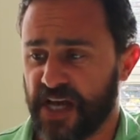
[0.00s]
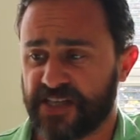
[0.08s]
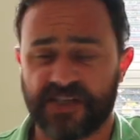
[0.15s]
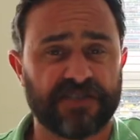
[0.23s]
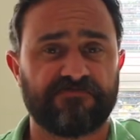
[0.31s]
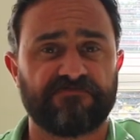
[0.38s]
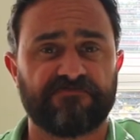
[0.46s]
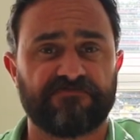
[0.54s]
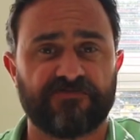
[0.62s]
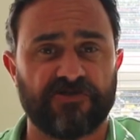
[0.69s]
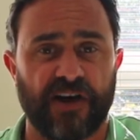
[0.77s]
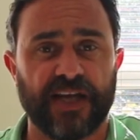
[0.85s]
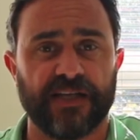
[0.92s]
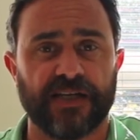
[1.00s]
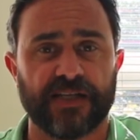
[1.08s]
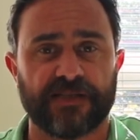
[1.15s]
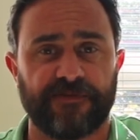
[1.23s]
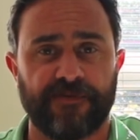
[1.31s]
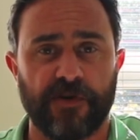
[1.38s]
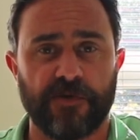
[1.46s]
It's just great.
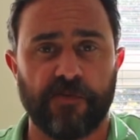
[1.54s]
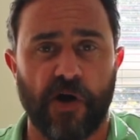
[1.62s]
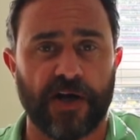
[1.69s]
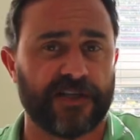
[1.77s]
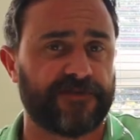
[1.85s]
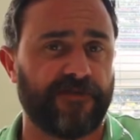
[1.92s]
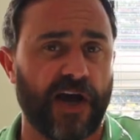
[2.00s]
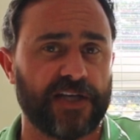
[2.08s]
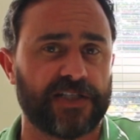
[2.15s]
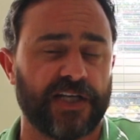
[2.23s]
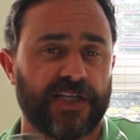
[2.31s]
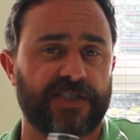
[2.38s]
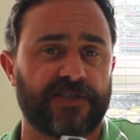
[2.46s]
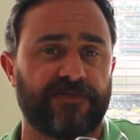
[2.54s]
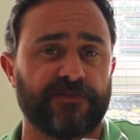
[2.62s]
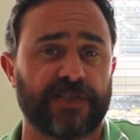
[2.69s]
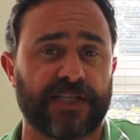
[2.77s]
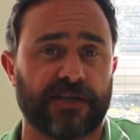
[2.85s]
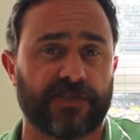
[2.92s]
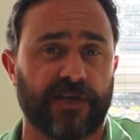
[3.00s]
It's a food wine, it's fresh. It's from
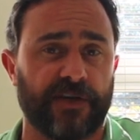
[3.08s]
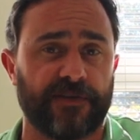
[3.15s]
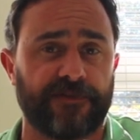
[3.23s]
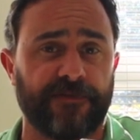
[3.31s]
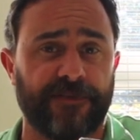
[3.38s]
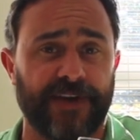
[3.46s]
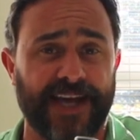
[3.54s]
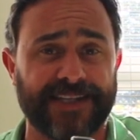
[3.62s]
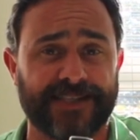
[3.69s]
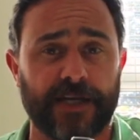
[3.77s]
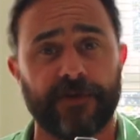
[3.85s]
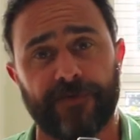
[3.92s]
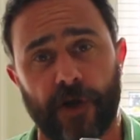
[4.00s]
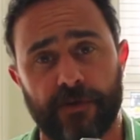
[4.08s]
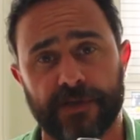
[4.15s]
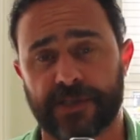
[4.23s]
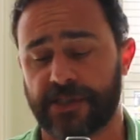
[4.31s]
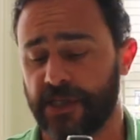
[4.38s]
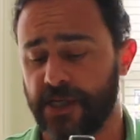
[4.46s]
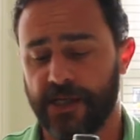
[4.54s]
just outside Firenze,
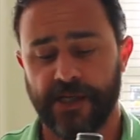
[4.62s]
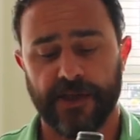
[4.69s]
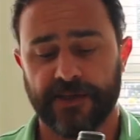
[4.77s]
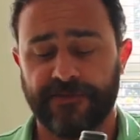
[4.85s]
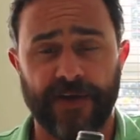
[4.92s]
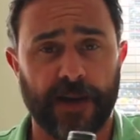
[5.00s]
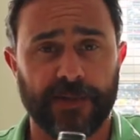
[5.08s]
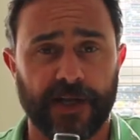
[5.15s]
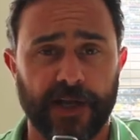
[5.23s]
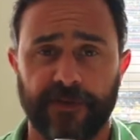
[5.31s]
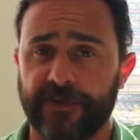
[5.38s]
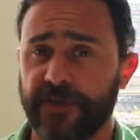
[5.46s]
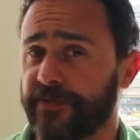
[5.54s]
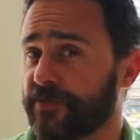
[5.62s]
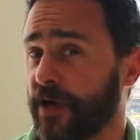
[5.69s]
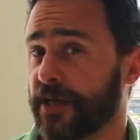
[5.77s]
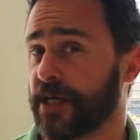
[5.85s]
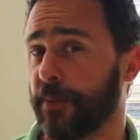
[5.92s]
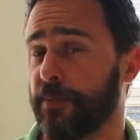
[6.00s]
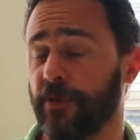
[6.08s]
Florence. The family are lovely. You've tried
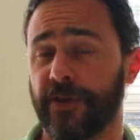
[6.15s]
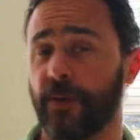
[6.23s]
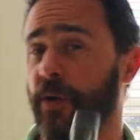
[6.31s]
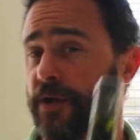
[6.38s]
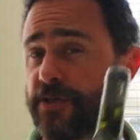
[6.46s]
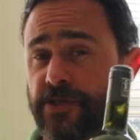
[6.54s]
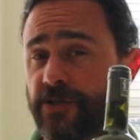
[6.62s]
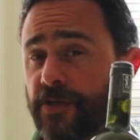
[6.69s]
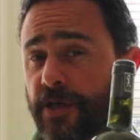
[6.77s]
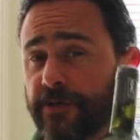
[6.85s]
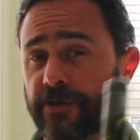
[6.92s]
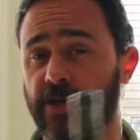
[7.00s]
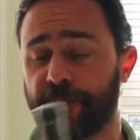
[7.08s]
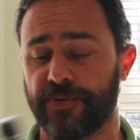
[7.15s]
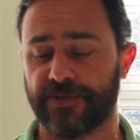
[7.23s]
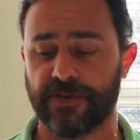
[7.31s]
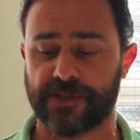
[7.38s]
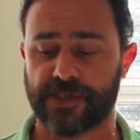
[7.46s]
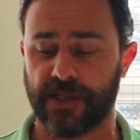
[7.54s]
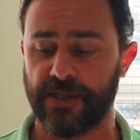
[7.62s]
a couple more of their wines, so you know they're a good
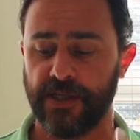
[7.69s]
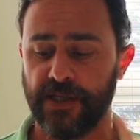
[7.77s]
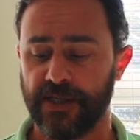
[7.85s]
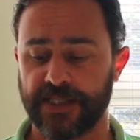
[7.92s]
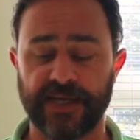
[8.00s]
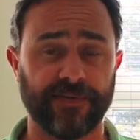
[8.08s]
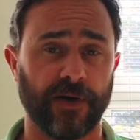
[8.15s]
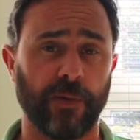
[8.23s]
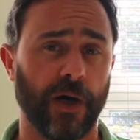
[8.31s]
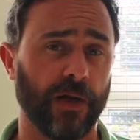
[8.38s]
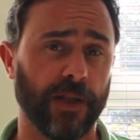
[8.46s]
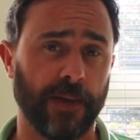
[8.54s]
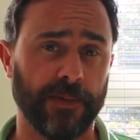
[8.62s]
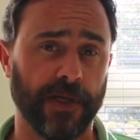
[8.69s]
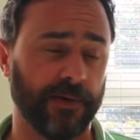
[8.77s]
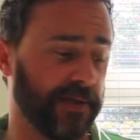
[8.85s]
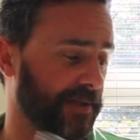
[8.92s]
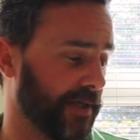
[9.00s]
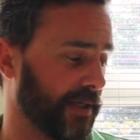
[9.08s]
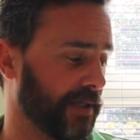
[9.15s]
producer. Give it a whirl, let me know what
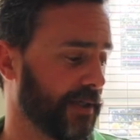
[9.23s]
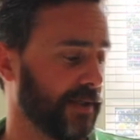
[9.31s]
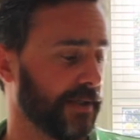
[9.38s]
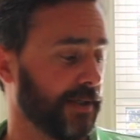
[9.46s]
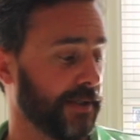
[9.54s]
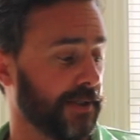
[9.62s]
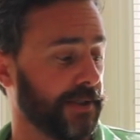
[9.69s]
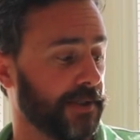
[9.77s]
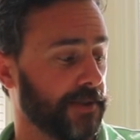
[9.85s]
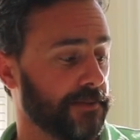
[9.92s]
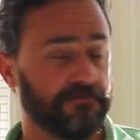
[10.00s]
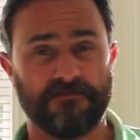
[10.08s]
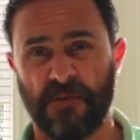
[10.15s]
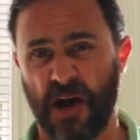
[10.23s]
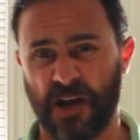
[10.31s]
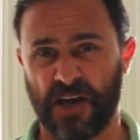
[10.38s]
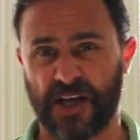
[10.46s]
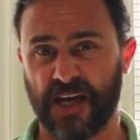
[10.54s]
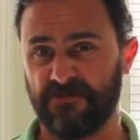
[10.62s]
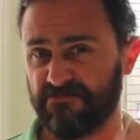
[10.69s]
you think. I
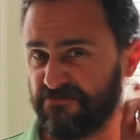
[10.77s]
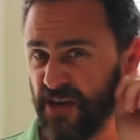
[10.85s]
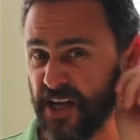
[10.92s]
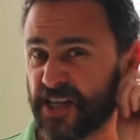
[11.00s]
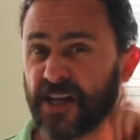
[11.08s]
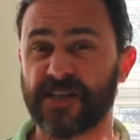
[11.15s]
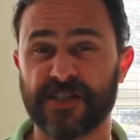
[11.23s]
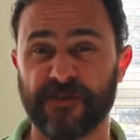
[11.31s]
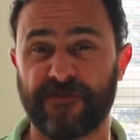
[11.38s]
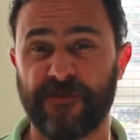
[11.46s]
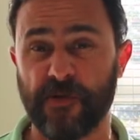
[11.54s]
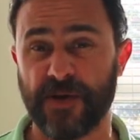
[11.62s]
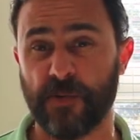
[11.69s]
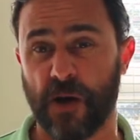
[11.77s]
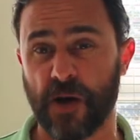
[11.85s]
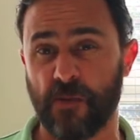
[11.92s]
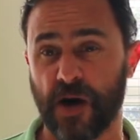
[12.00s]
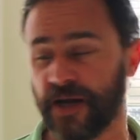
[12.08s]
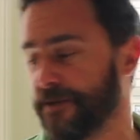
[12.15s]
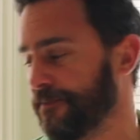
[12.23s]
like it. I like it because it's a fruity white
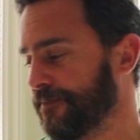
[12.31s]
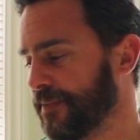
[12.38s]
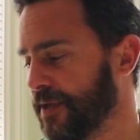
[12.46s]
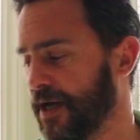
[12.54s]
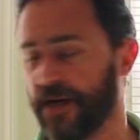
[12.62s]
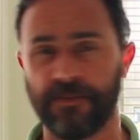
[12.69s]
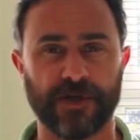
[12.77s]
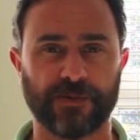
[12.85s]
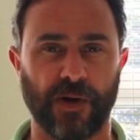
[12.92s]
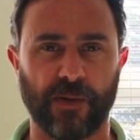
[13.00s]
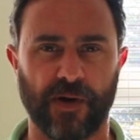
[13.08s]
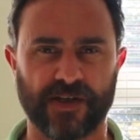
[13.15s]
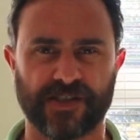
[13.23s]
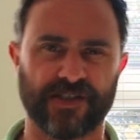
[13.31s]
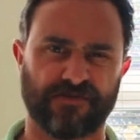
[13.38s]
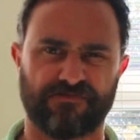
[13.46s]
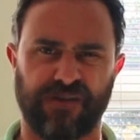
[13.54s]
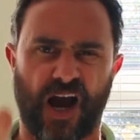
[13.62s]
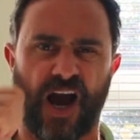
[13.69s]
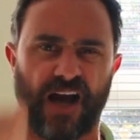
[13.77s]
wine. Most white wines are
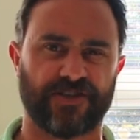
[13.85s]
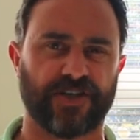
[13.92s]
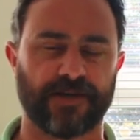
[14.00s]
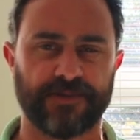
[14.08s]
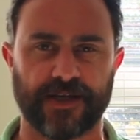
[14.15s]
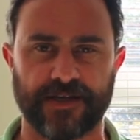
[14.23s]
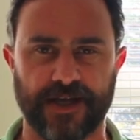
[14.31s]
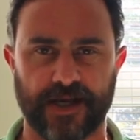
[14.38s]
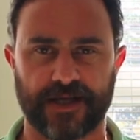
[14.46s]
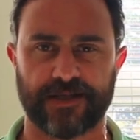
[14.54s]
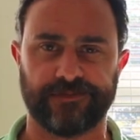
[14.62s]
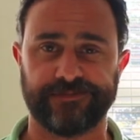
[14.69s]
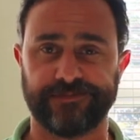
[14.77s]
just, chucking down your neck.